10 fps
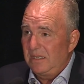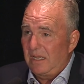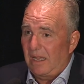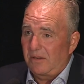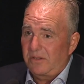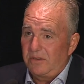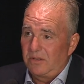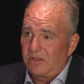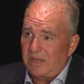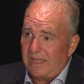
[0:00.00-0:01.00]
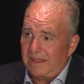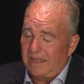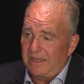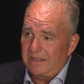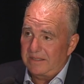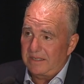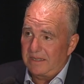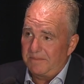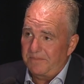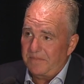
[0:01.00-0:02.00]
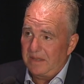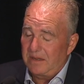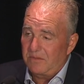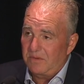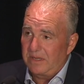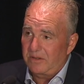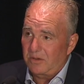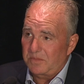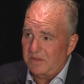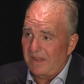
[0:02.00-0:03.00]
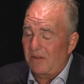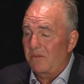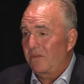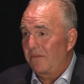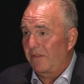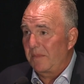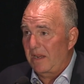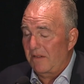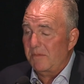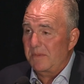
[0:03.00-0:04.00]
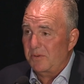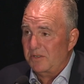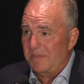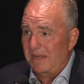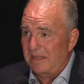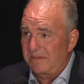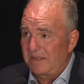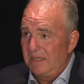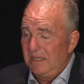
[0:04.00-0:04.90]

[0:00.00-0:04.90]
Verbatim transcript: how to look at things, um, you know, in terms of how from a government perspective.